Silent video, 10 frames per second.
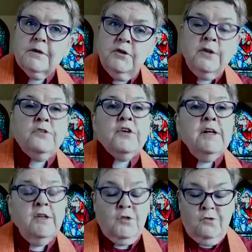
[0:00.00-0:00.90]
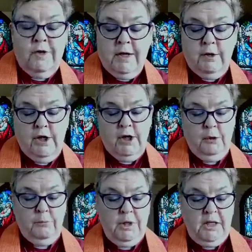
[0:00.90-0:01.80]
since its very
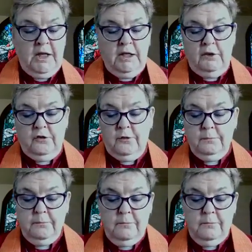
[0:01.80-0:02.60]
beginnings.